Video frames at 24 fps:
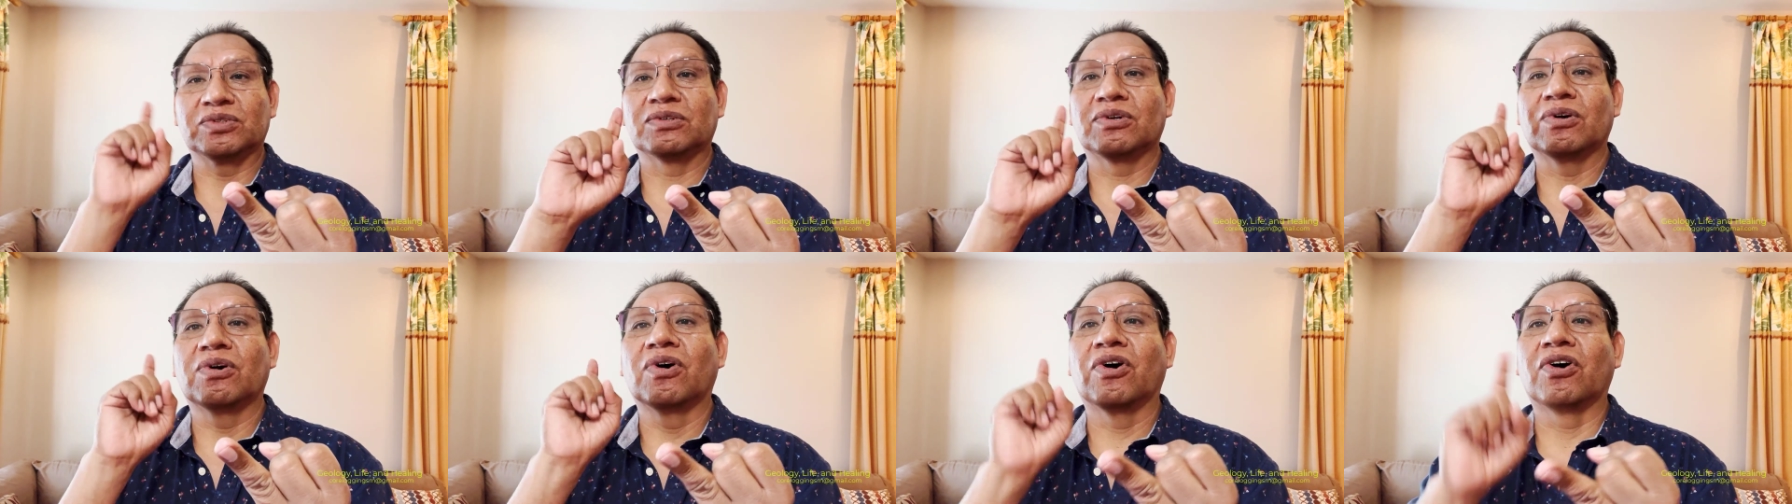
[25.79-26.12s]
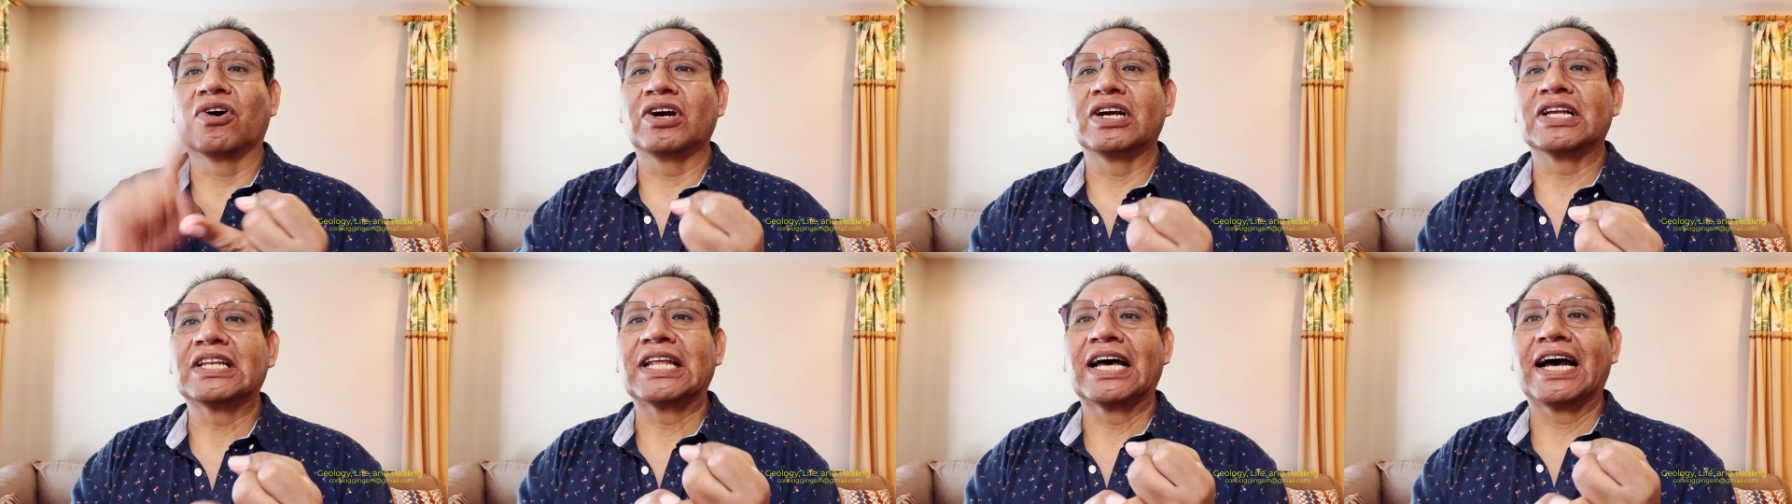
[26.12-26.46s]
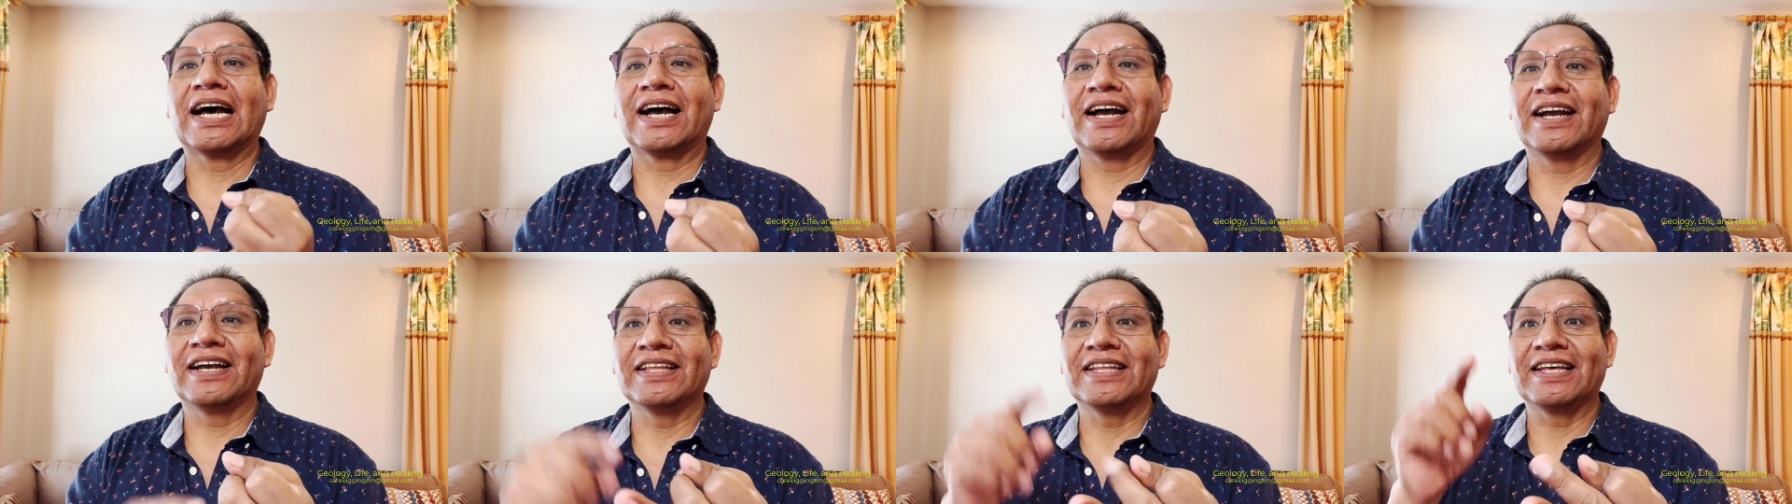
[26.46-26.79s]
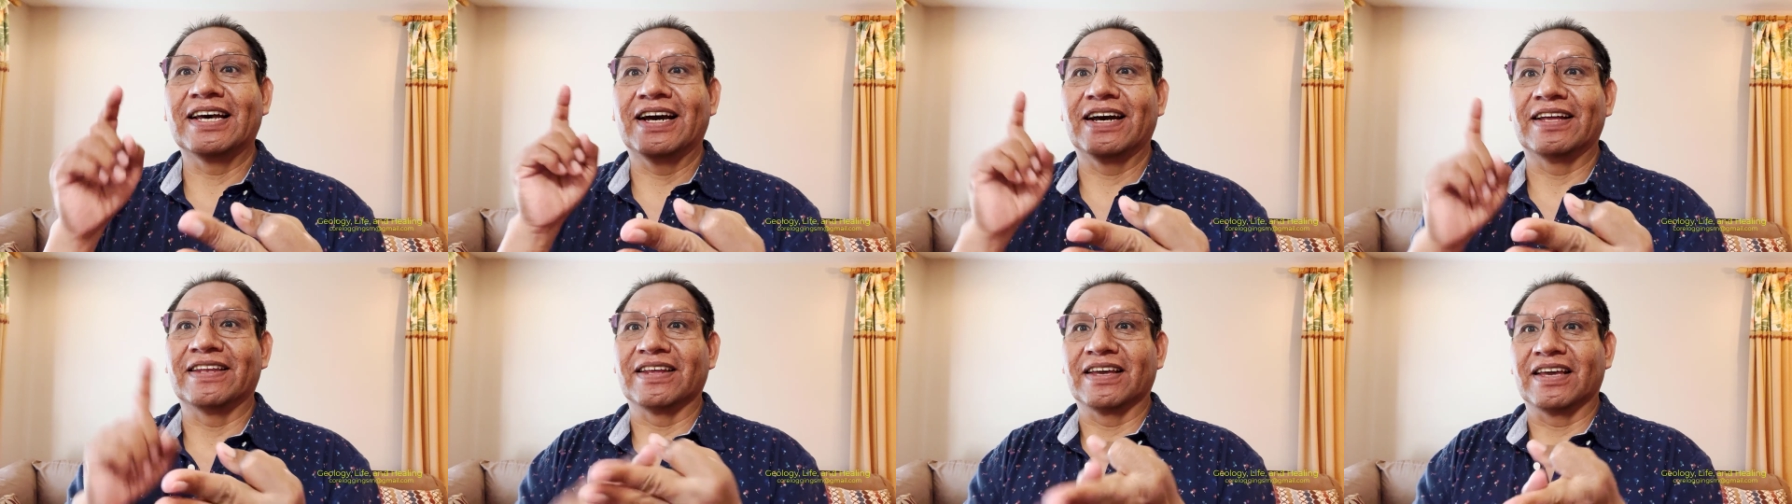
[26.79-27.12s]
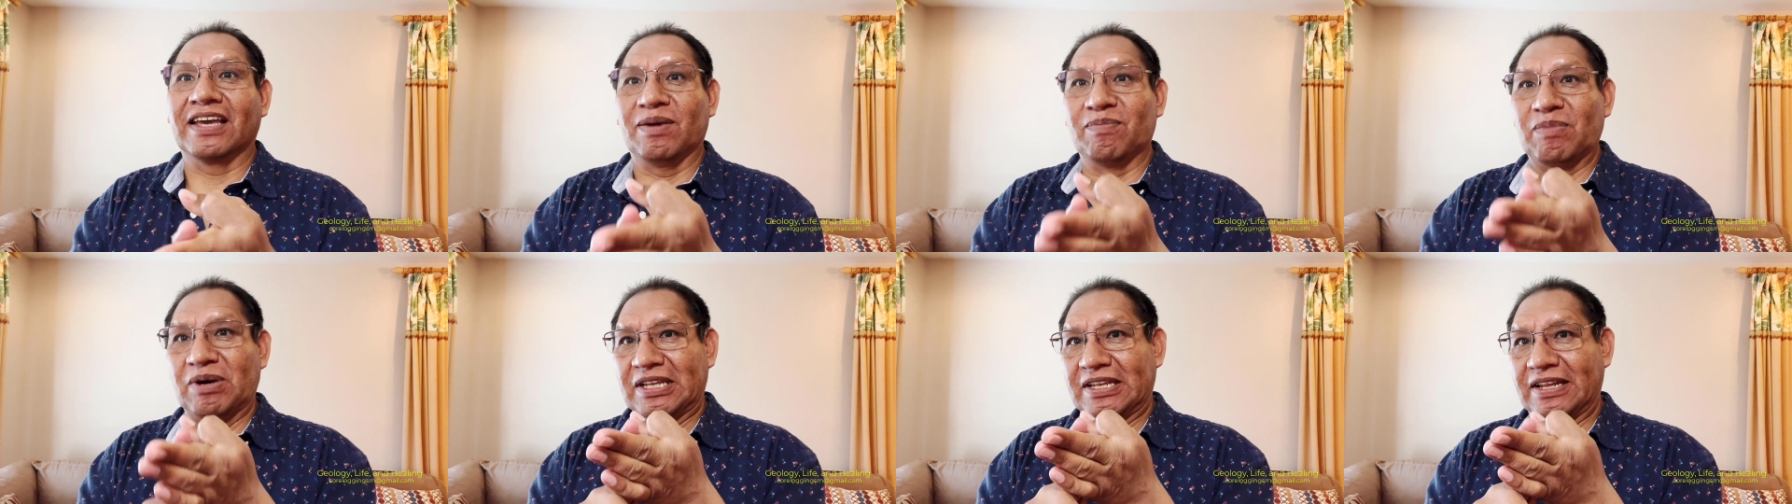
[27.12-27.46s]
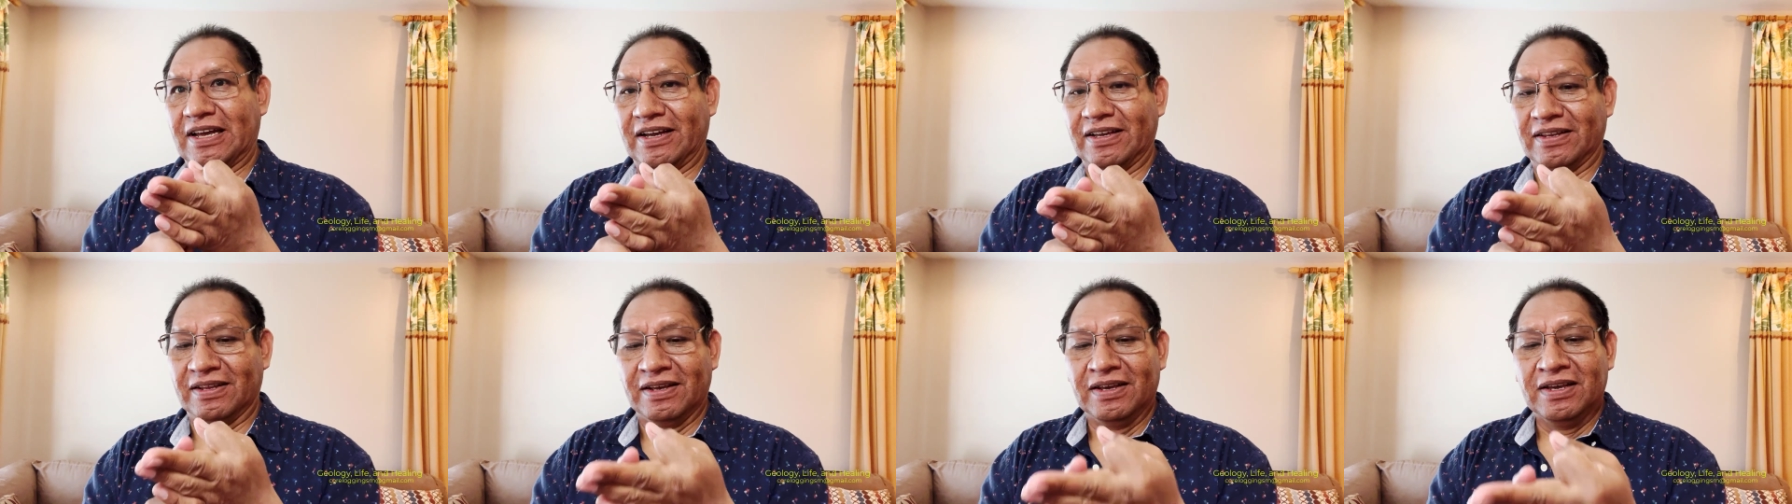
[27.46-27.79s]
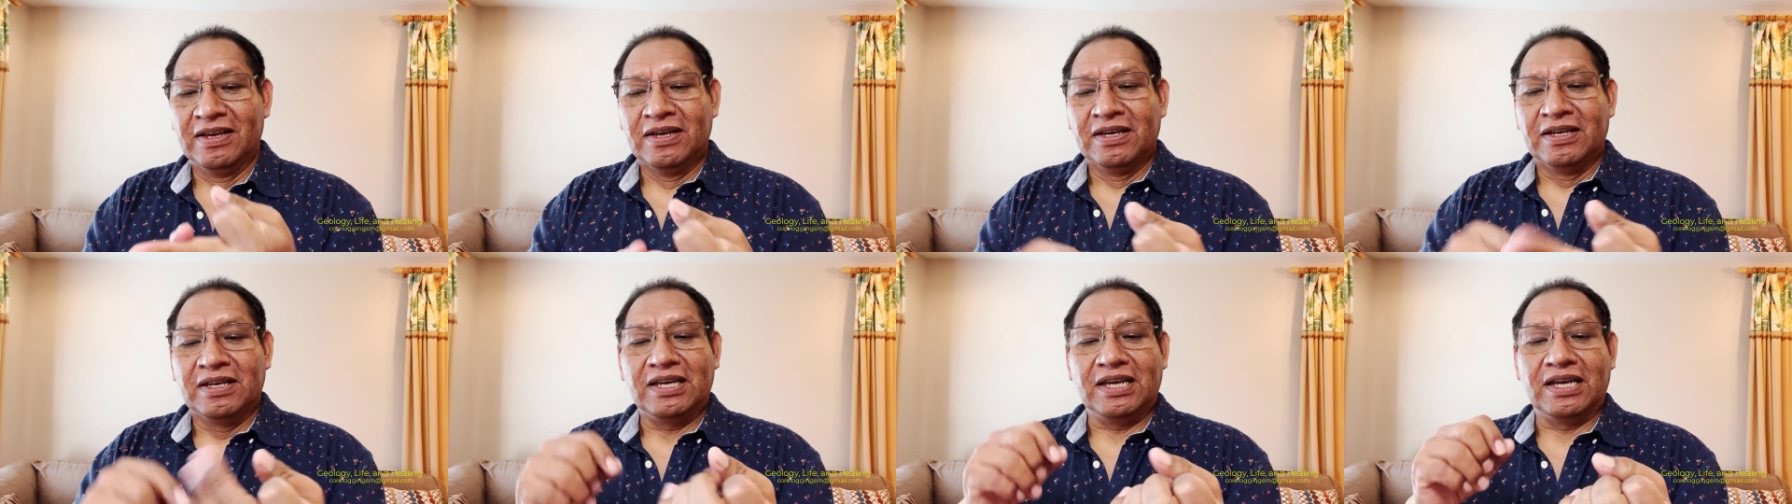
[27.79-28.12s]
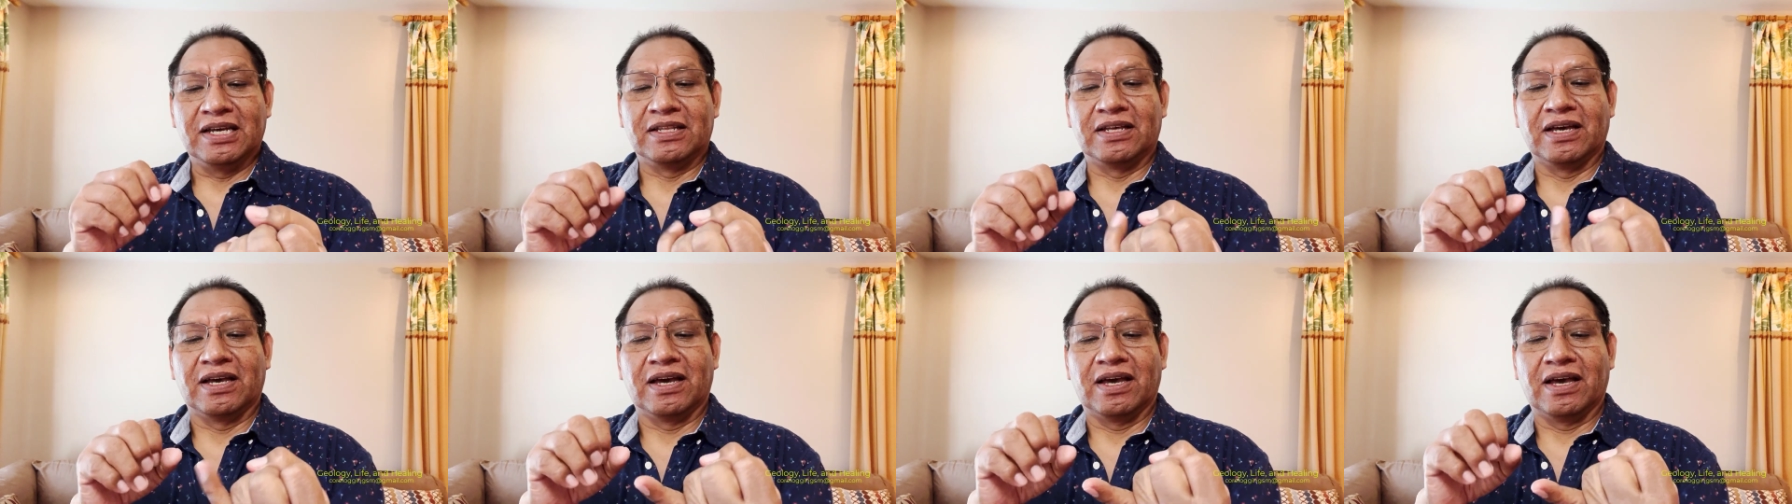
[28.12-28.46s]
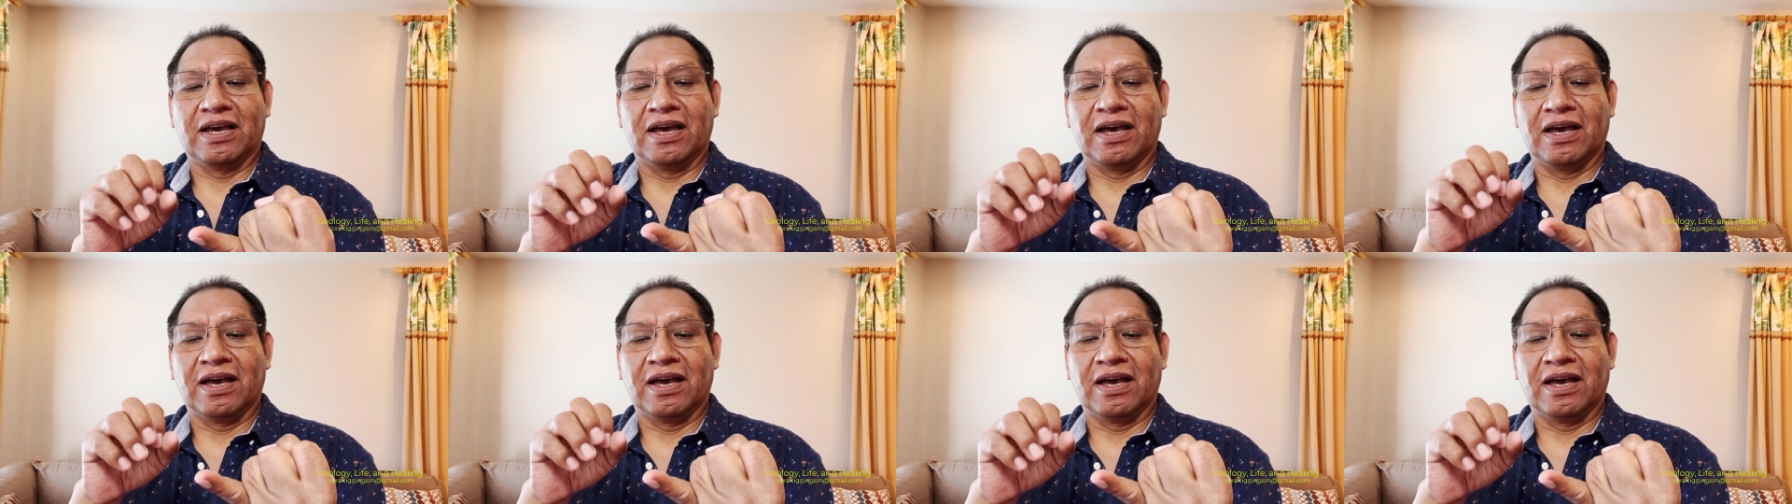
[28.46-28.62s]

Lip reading: goethite, and hematite. In the